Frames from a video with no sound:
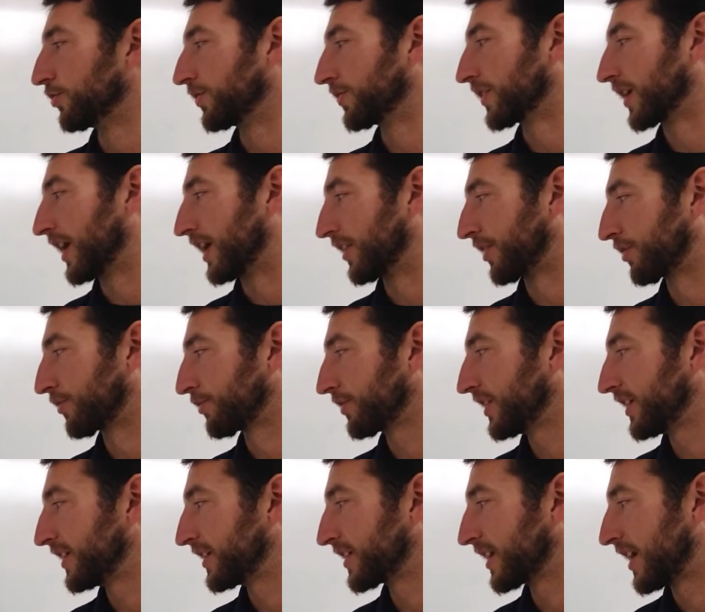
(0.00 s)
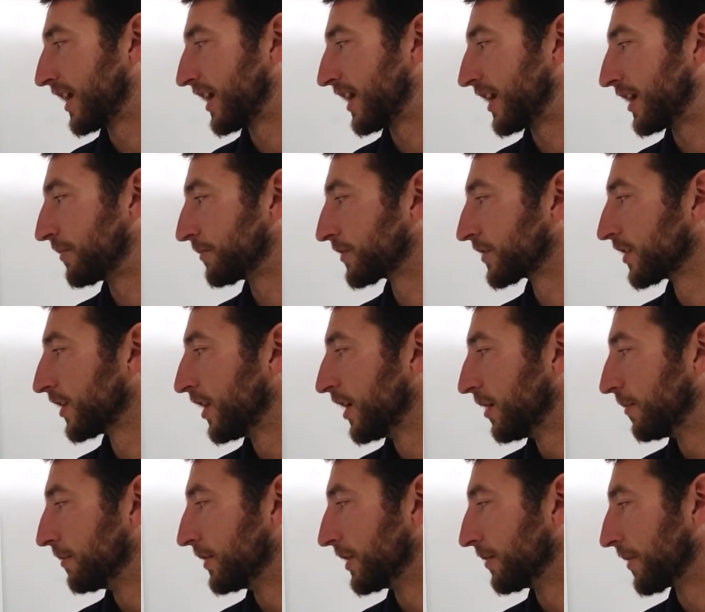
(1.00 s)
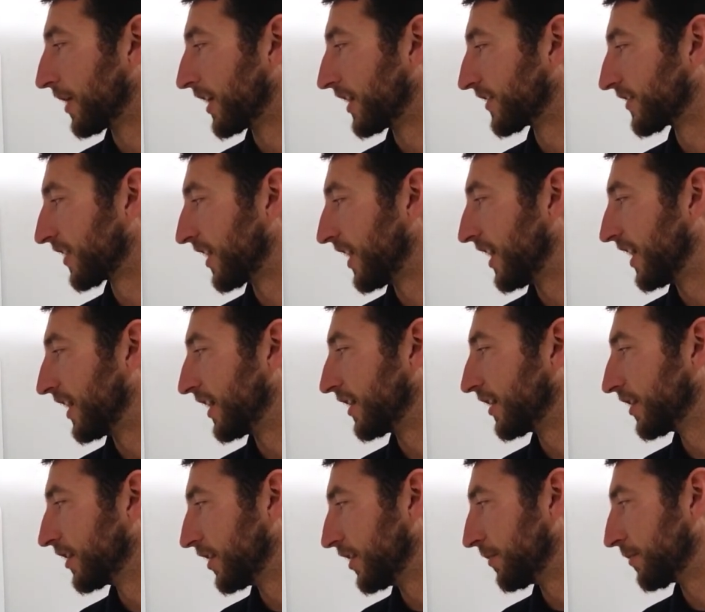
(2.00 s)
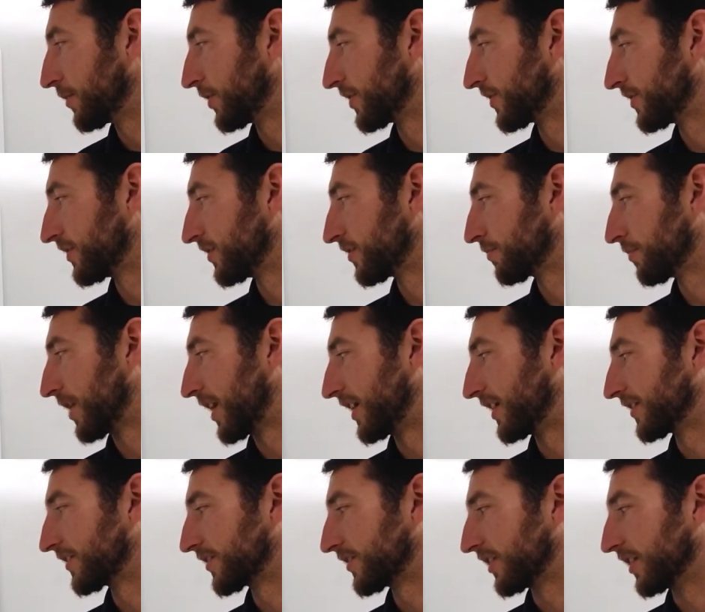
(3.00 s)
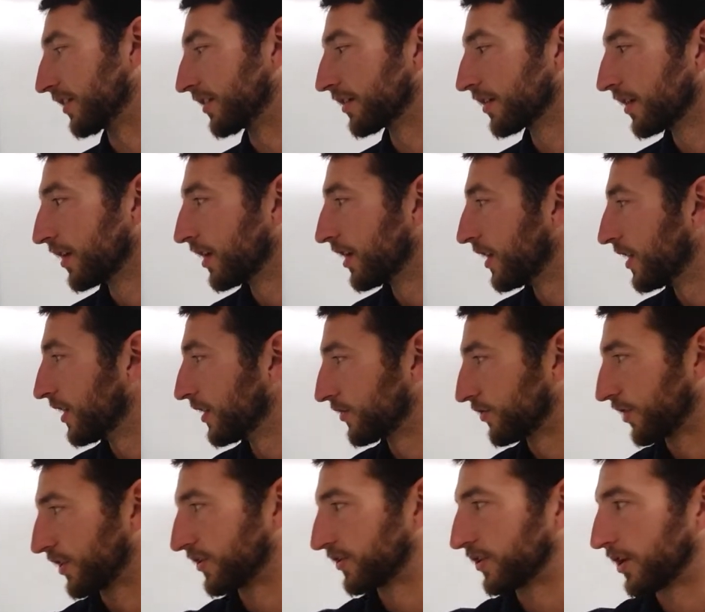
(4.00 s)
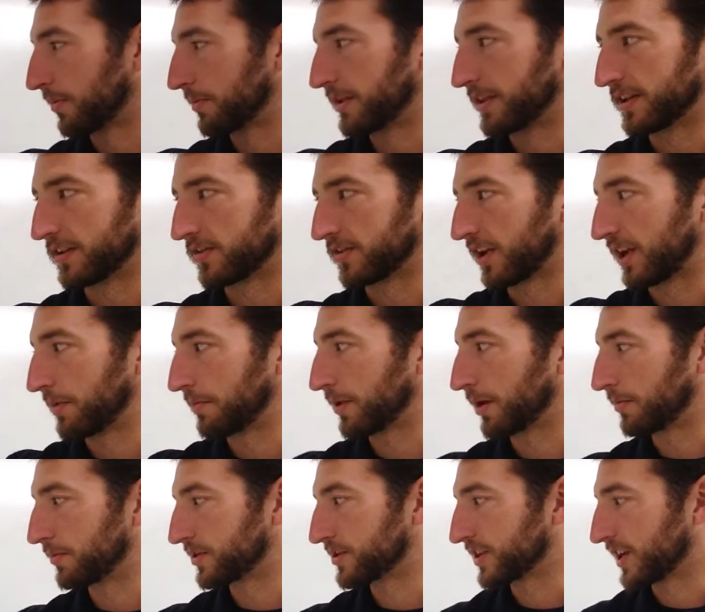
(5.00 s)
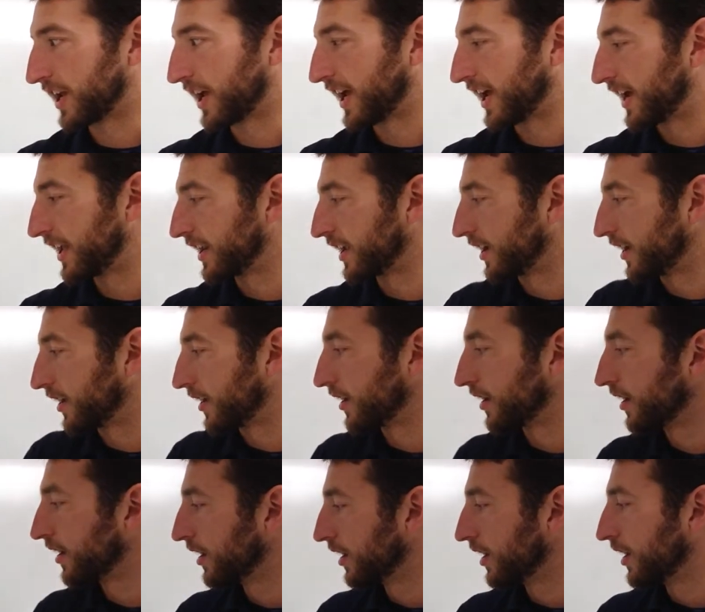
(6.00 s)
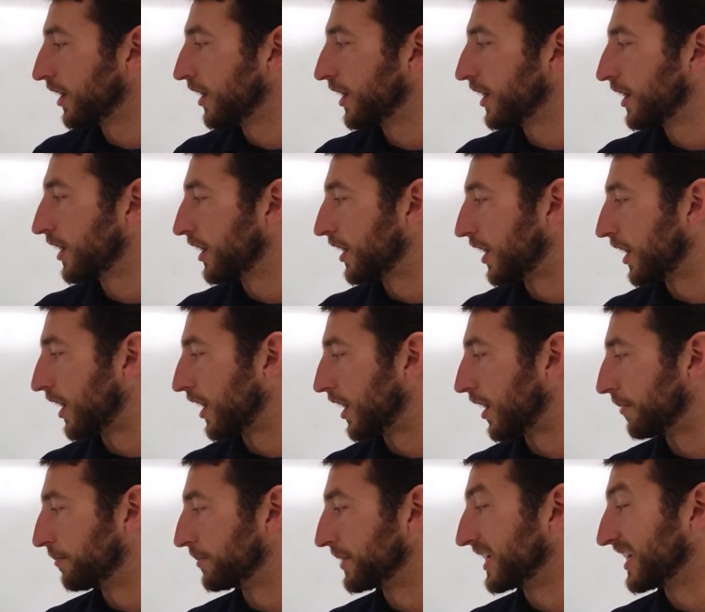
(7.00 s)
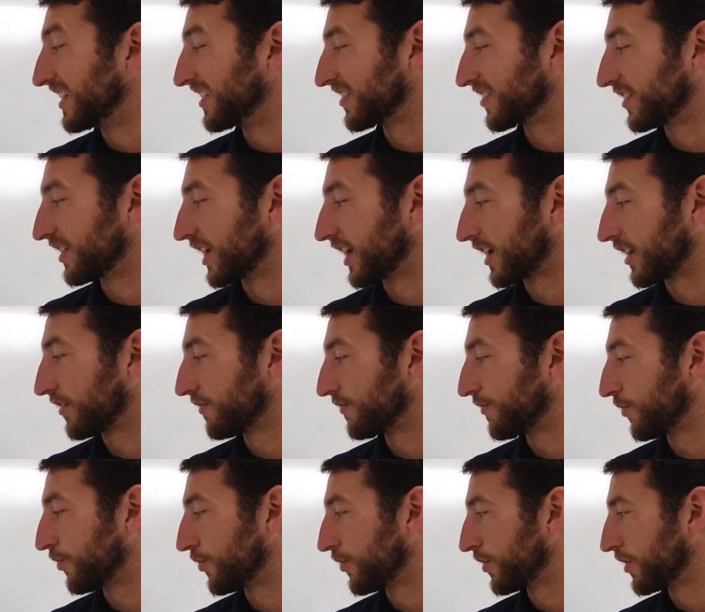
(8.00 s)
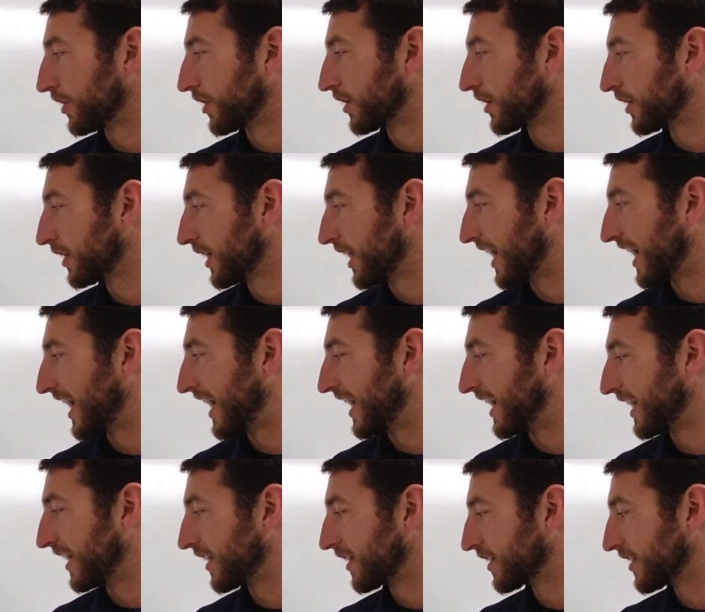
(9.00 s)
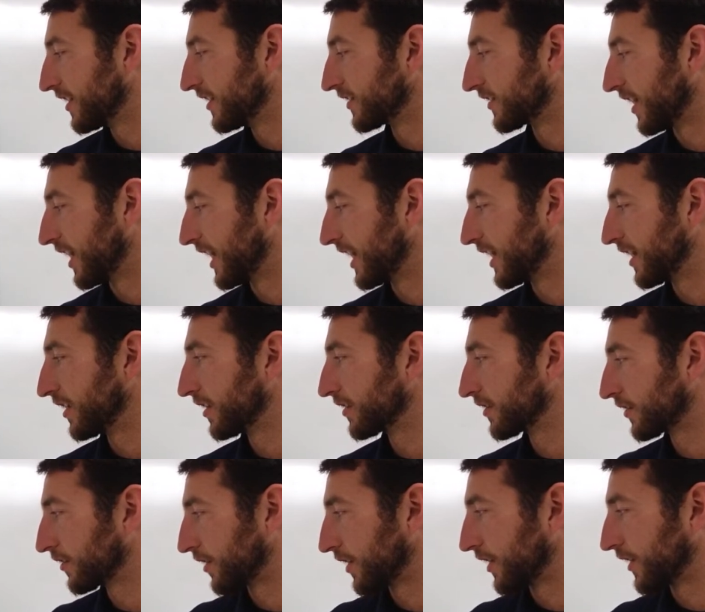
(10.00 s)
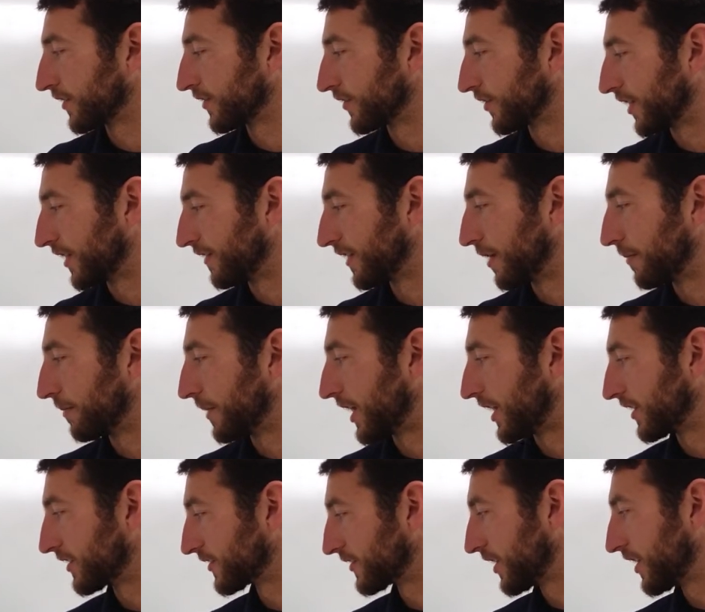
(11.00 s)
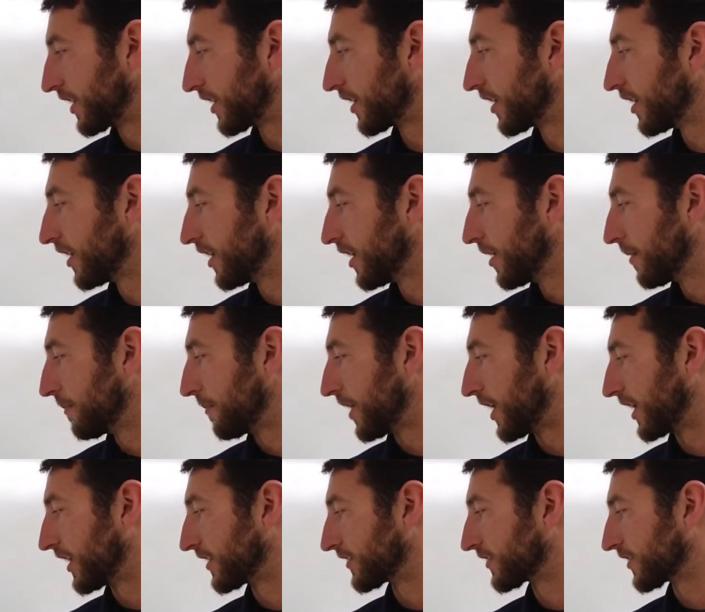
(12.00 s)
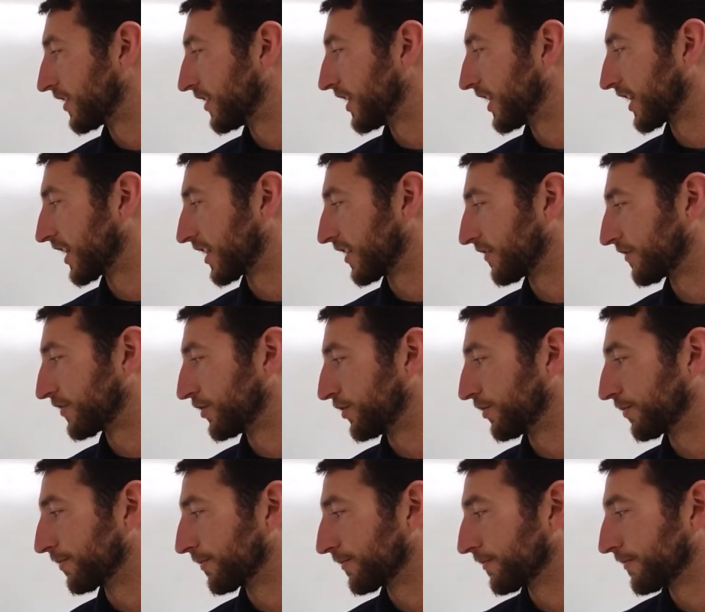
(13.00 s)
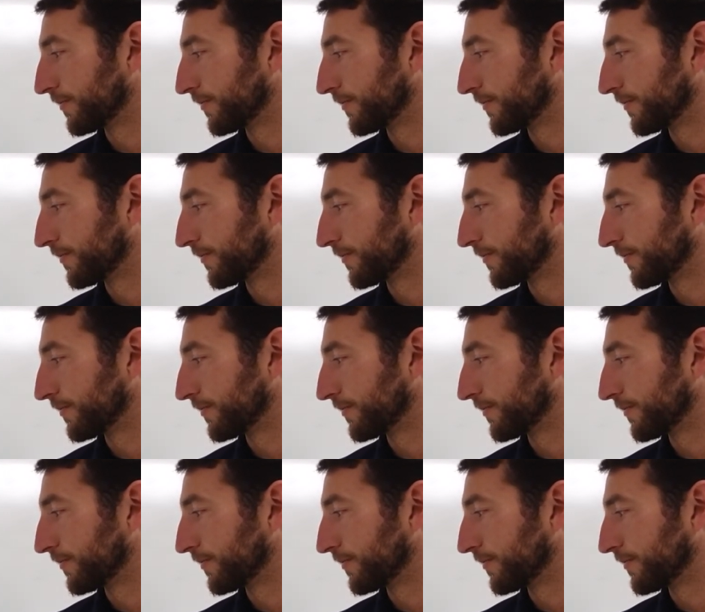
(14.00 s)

we've got 3 times b minus a in parentheses minus c. So I sub in the same numbers that I had here. B is a negative 4, a is a 8, I still have that minus there, minus a negative 2.